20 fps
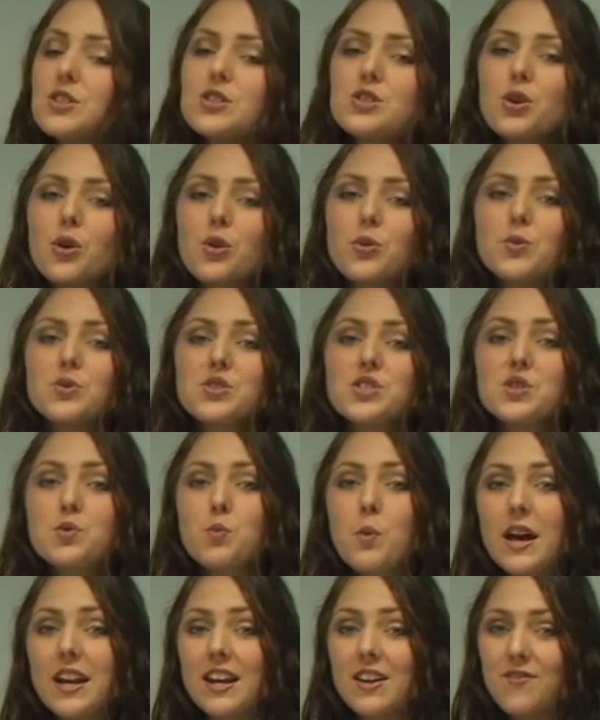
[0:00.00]
so
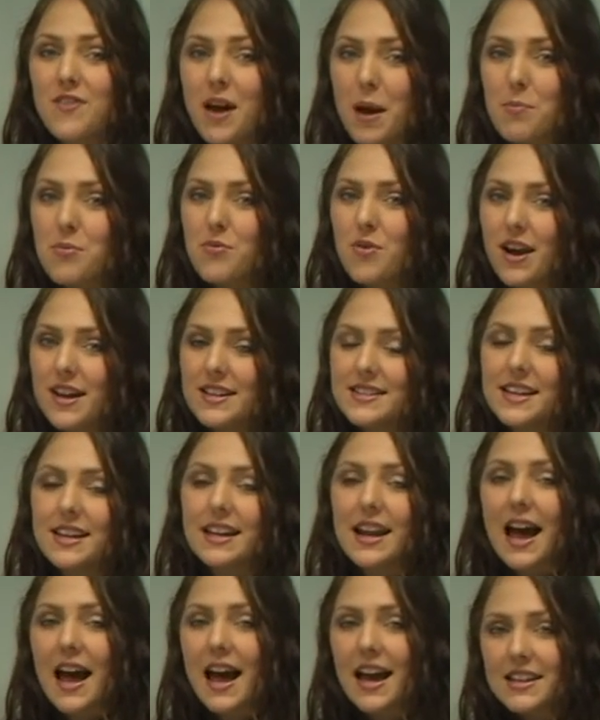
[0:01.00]
sweat evaporates, and
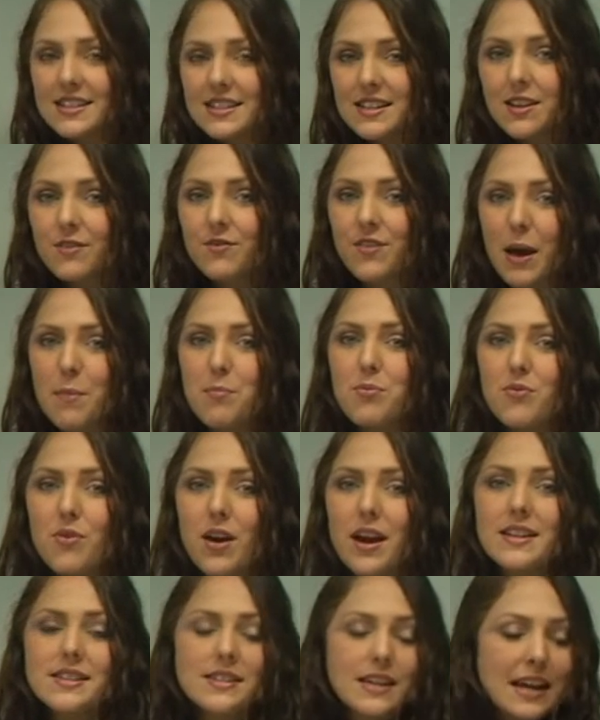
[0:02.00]
as it
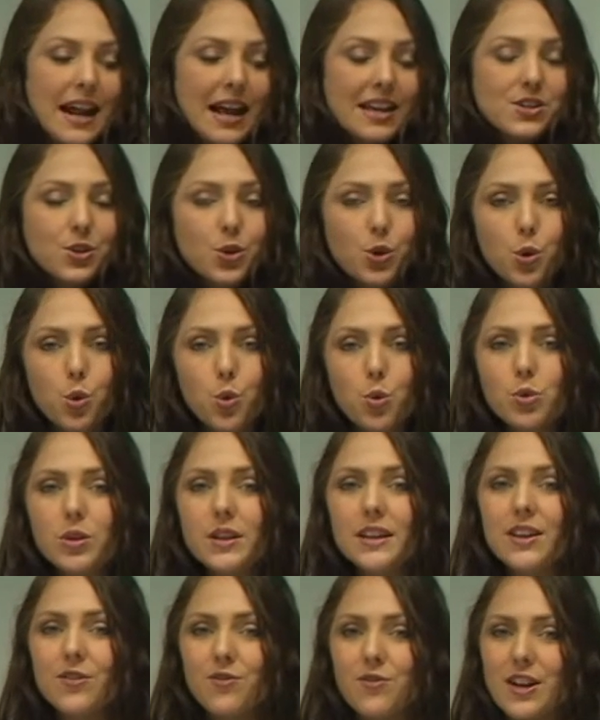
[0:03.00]
evaporates, it has a
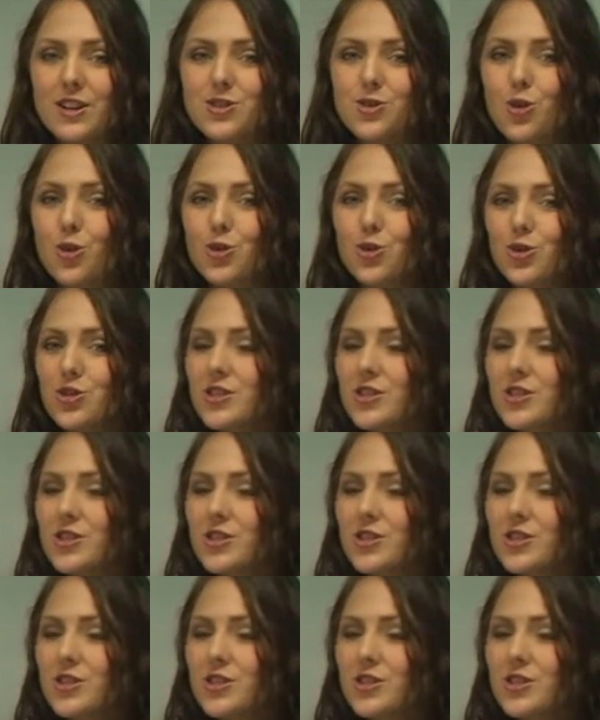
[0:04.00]
cooling effect on your